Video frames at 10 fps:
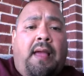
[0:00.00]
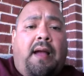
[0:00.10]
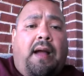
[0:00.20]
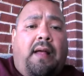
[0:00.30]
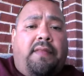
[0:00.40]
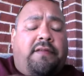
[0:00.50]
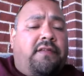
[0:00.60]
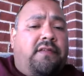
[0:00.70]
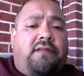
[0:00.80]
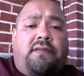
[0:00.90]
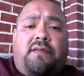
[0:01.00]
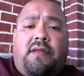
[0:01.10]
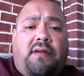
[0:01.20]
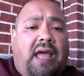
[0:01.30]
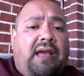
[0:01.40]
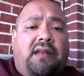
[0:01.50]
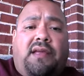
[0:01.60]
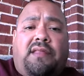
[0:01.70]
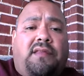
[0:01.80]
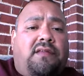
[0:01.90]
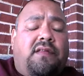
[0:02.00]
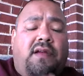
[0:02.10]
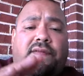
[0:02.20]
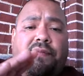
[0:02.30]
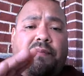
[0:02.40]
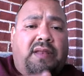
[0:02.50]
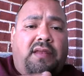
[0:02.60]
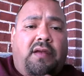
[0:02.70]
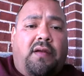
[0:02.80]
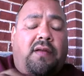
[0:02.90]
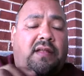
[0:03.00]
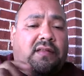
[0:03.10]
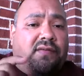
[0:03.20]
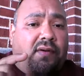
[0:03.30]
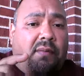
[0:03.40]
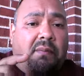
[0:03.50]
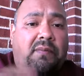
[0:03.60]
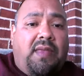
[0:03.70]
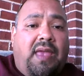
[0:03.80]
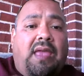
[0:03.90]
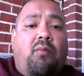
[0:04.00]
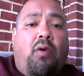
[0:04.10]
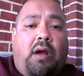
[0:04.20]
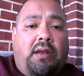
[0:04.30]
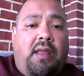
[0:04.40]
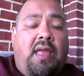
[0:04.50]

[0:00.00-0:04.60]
They're not going to get this stuff mid-year. It's from day one.